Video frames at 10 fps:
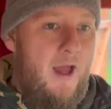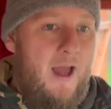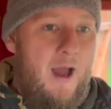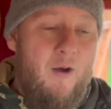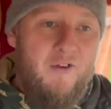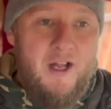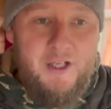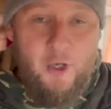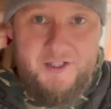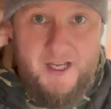However, you
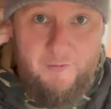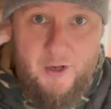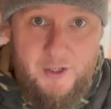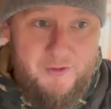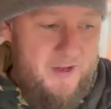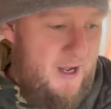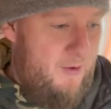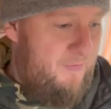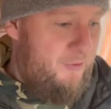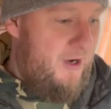got to take advantage of it. I
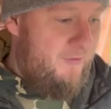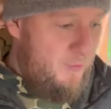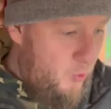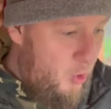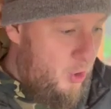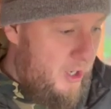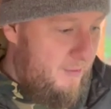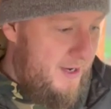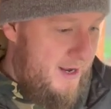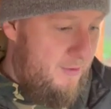went for a lovely walk. I
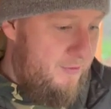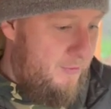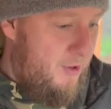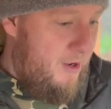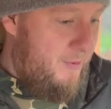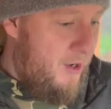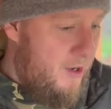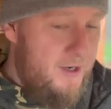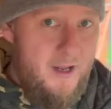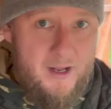went out with my
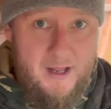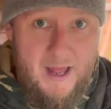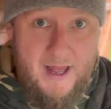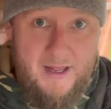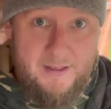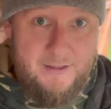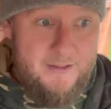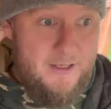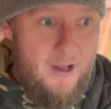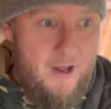partner and
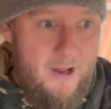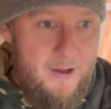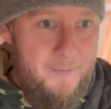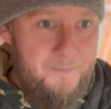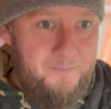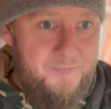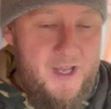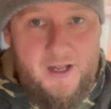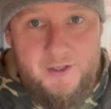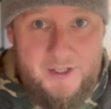
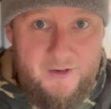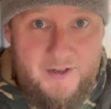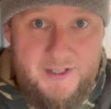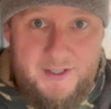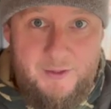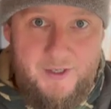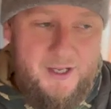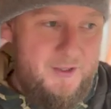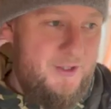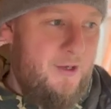yeah, just had a fantastic
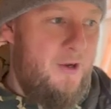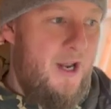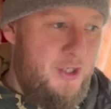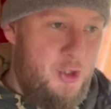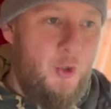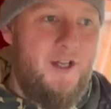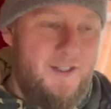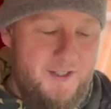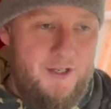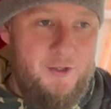weekend. And enjoyed the
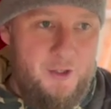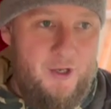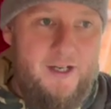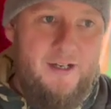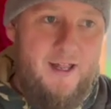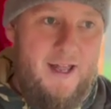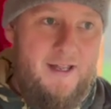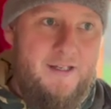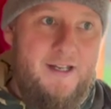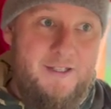sunshine,
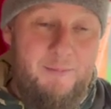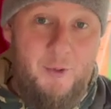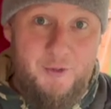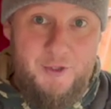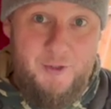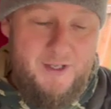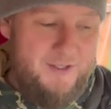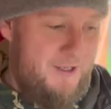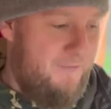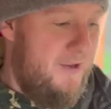and it's important to do that stuff.